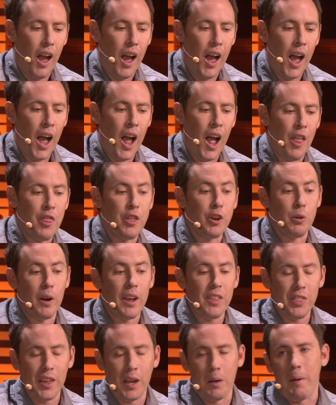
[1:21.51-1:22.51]
The
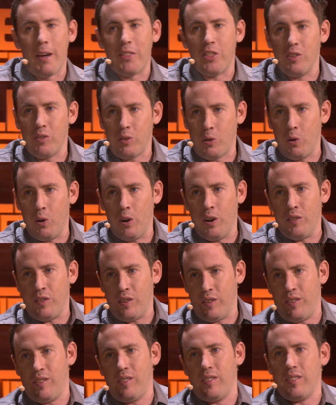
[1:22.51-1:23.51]
great thing about the score is
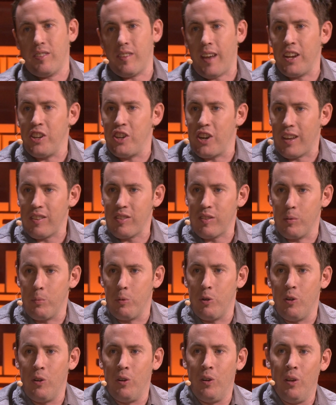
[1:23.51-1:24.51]
it's
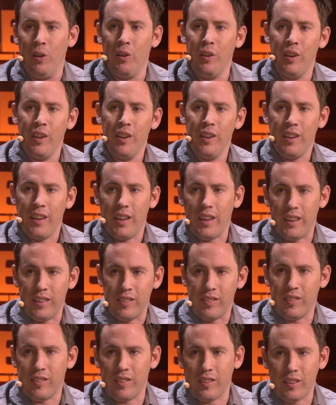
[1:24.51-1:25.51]
digestible,
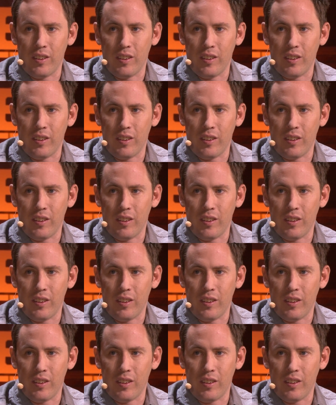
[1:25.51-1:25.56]
it's